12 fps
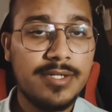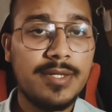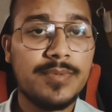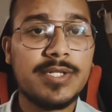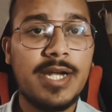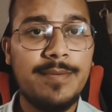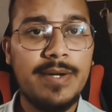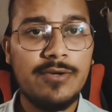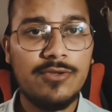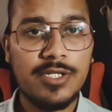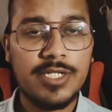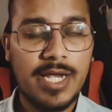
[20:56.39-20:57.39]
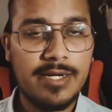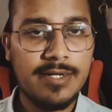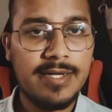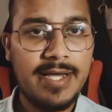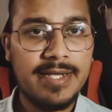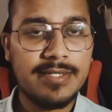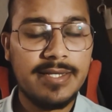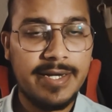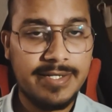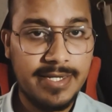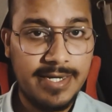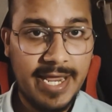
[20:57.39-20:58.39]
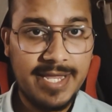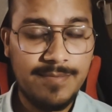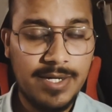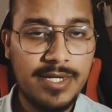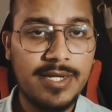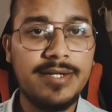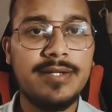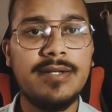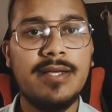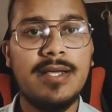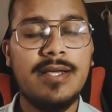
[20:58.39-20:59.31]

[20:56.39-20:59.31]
subscribing to the channel guys, hit the like button